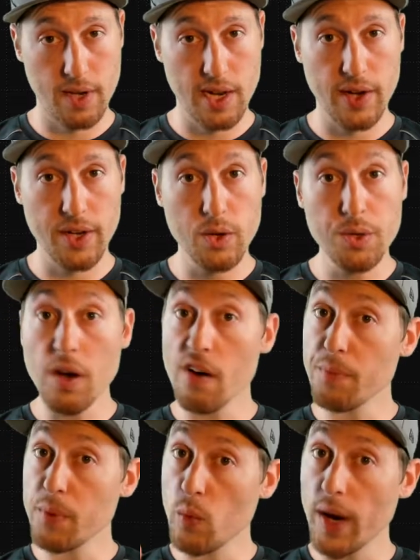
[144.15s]
Now, I know y'all
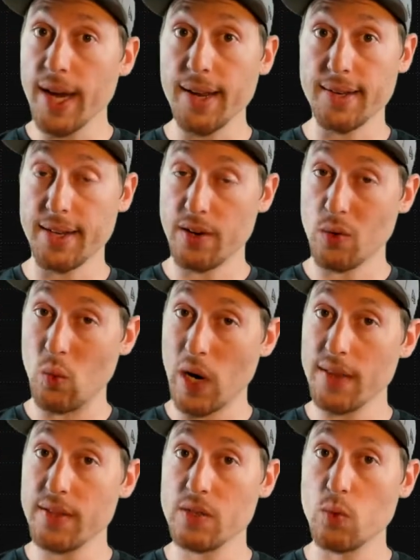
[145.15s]
have been waiting to hear
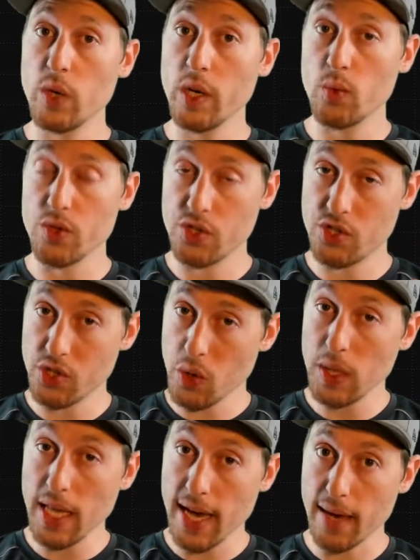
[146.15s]
why this week was so
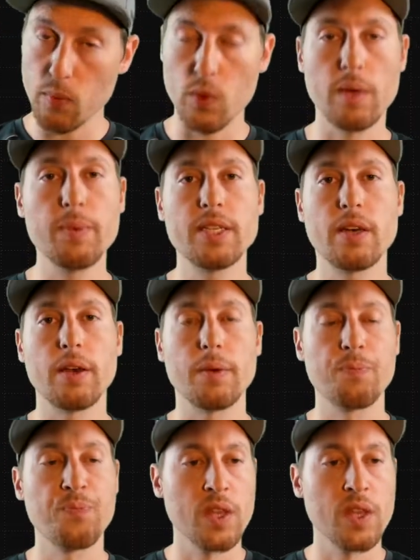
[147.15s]
lame. Well, let me tell you.